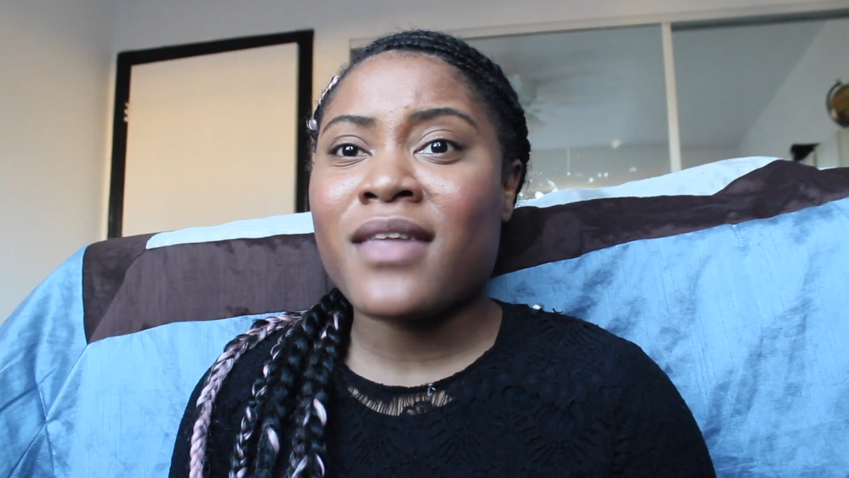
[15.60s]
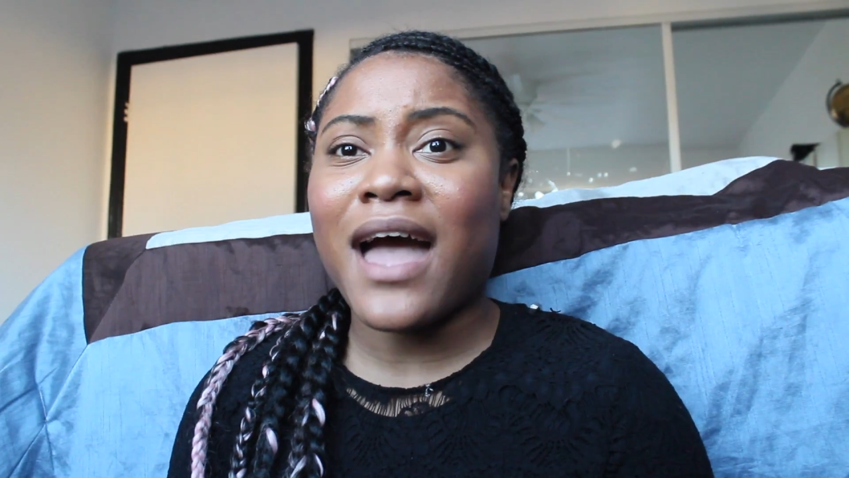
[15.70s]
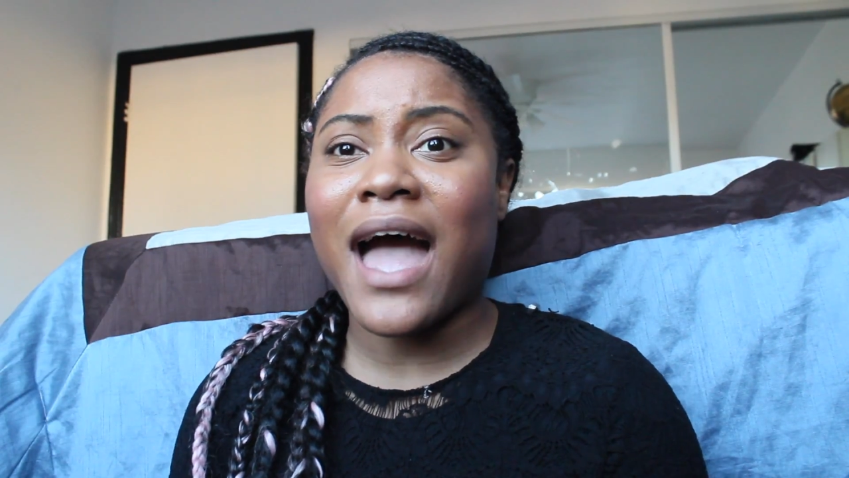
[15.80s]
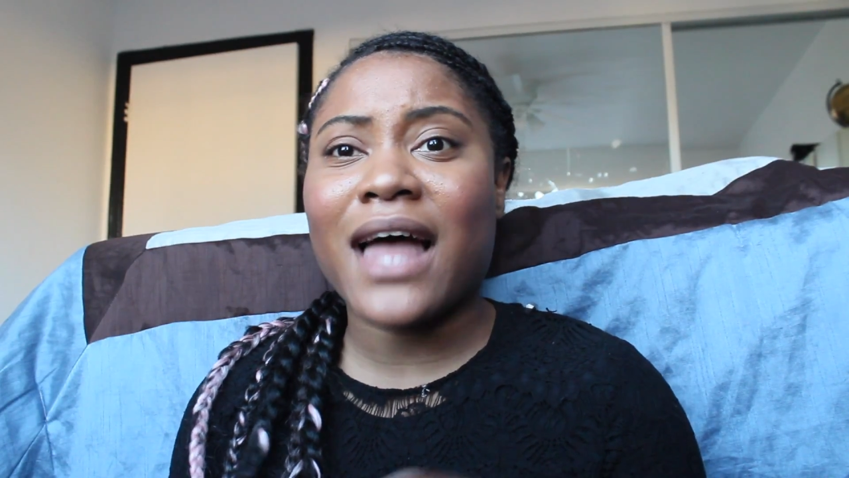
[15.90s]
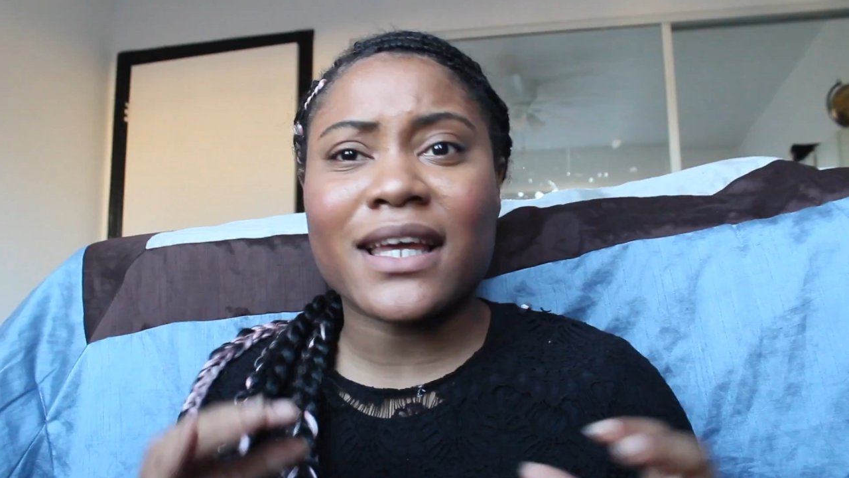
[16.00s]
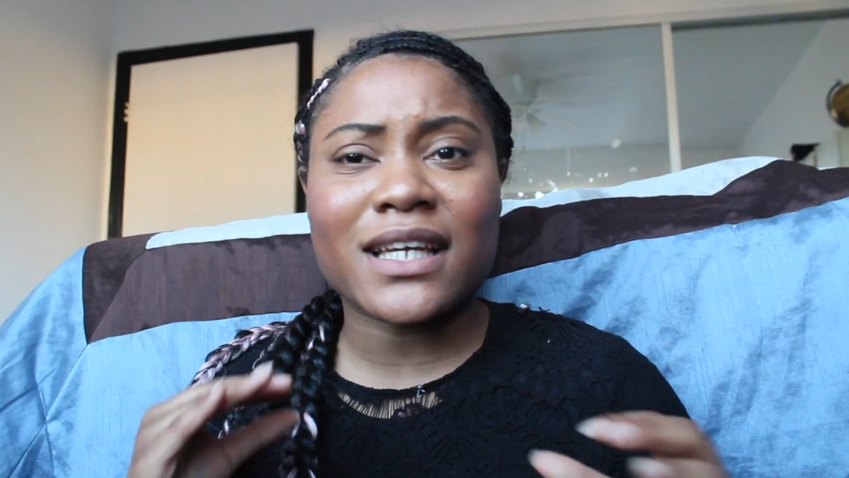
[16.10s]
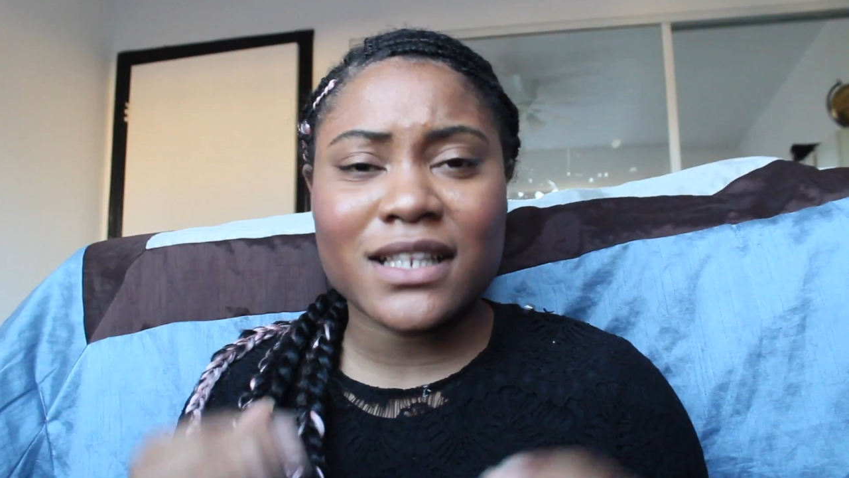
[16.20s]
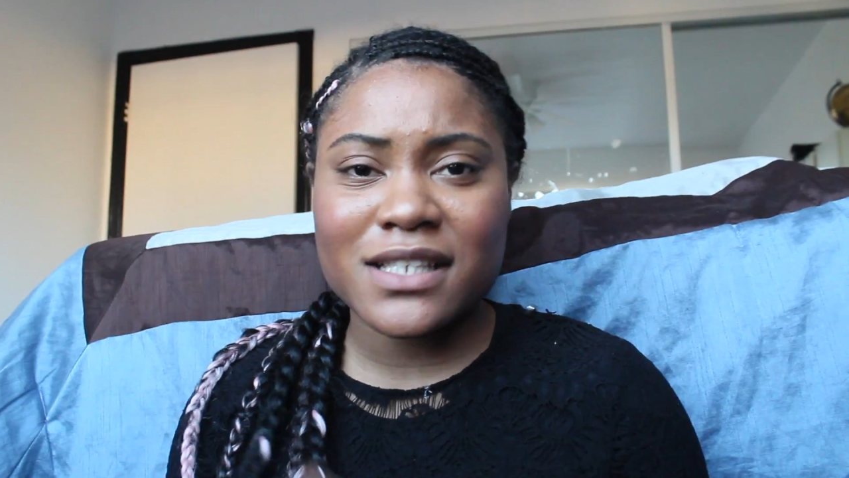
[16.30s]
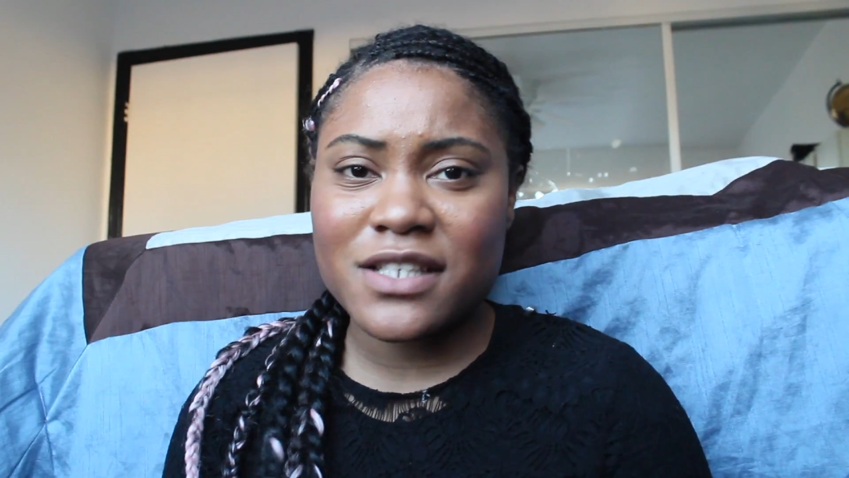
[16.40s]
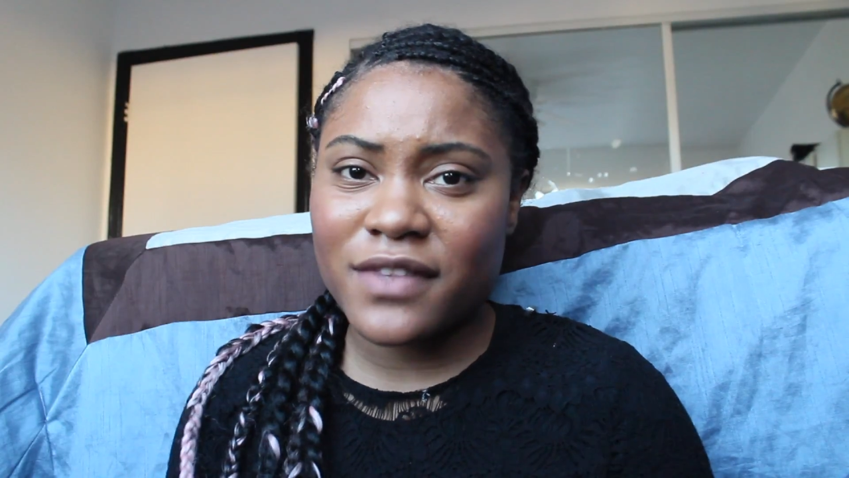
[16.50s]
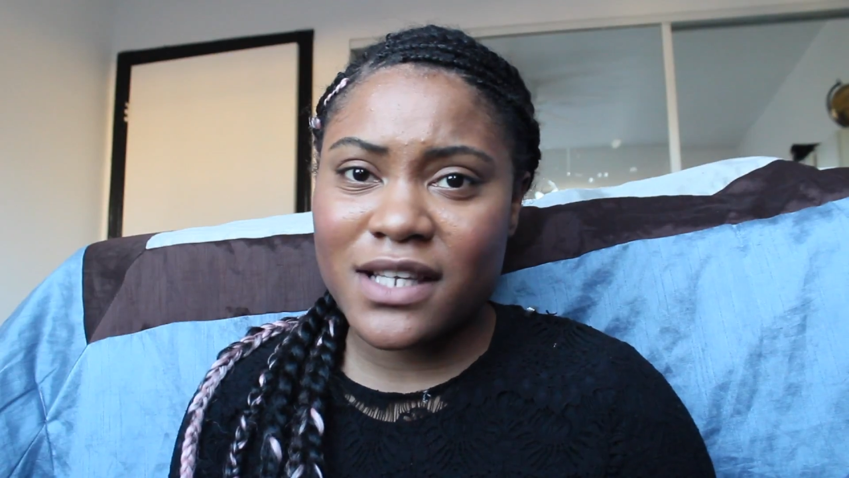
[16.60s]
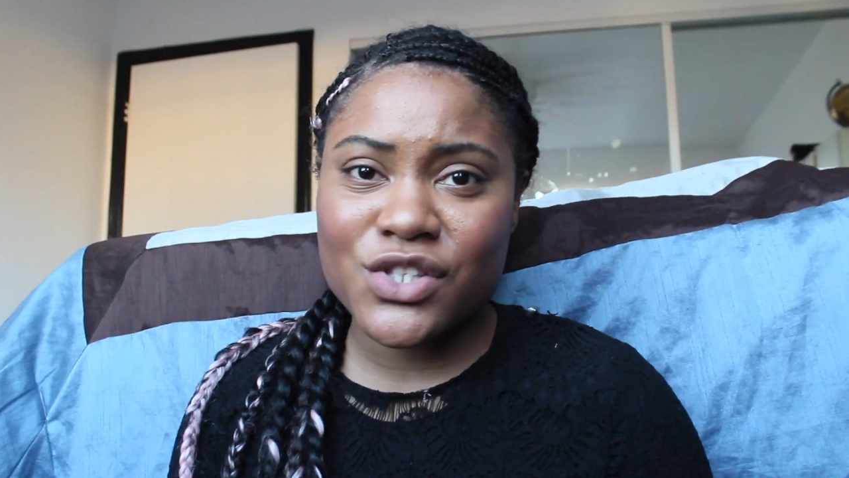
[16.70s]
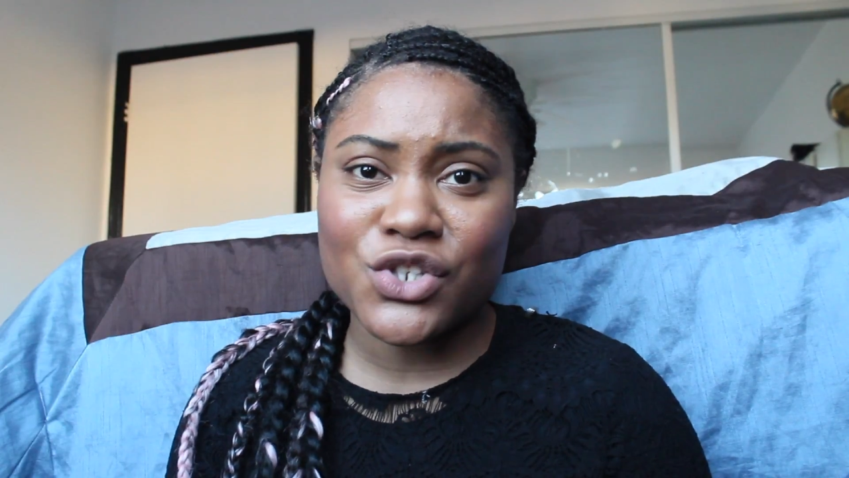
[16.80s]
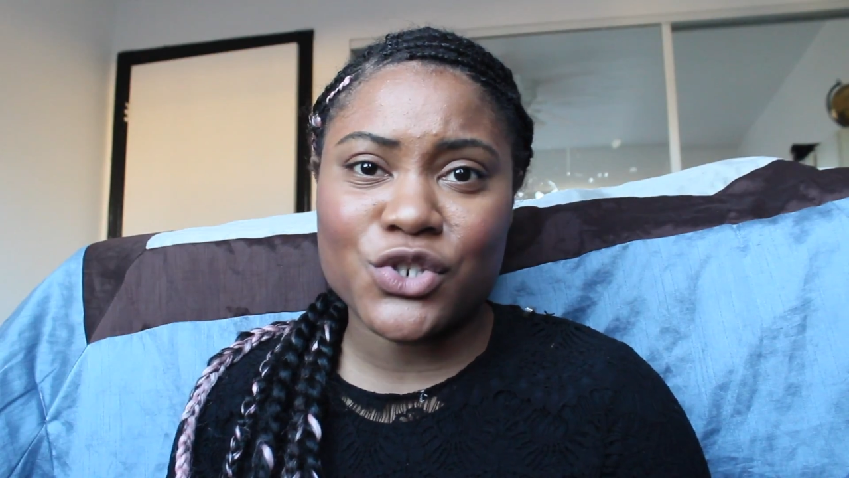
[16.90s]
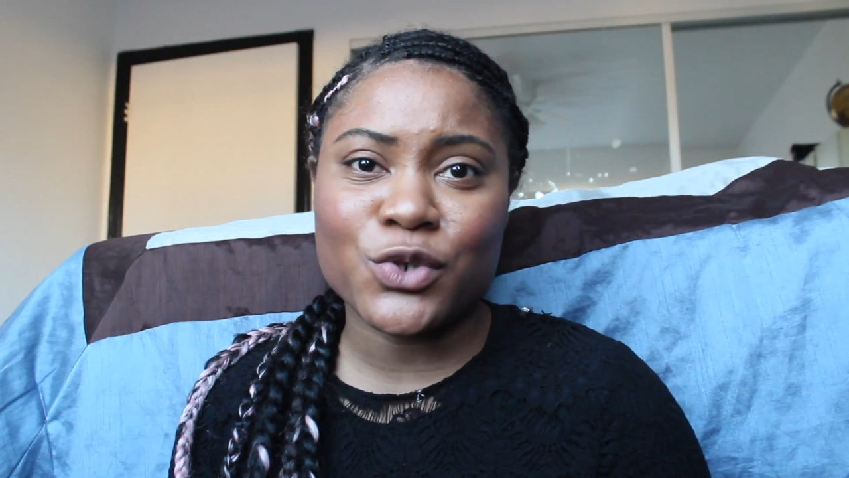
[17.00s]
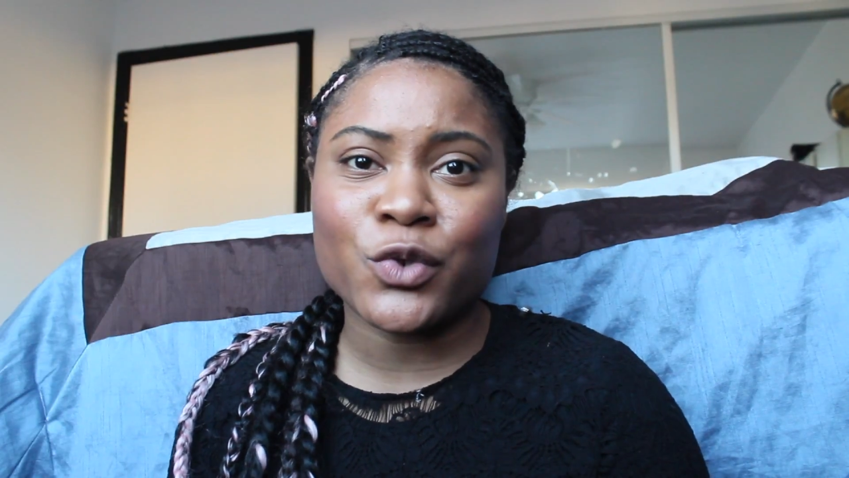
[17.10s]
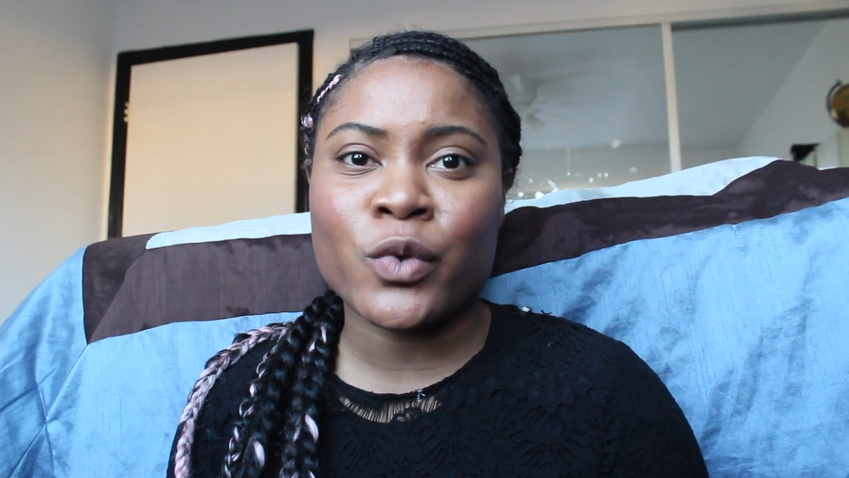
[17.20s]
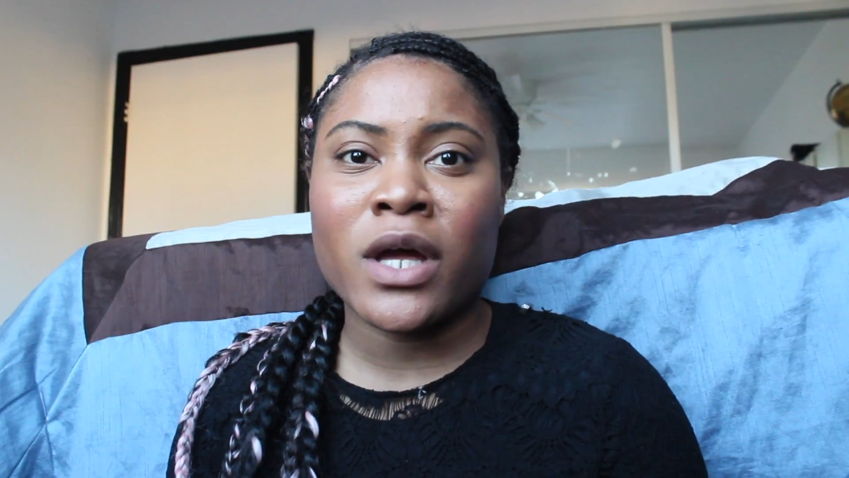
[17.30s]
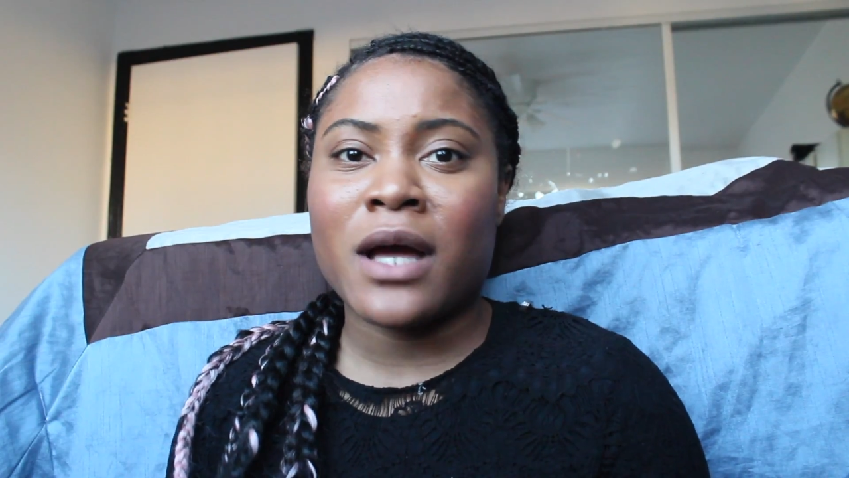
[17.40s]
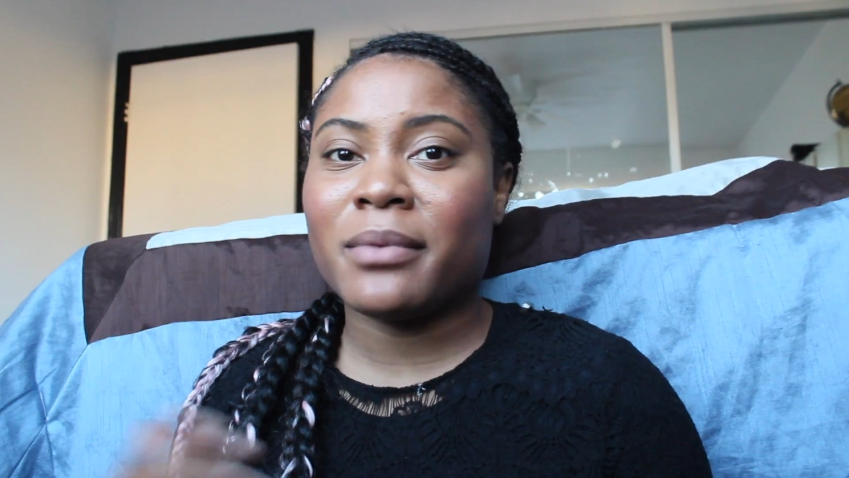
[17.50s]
had like a list of things to do,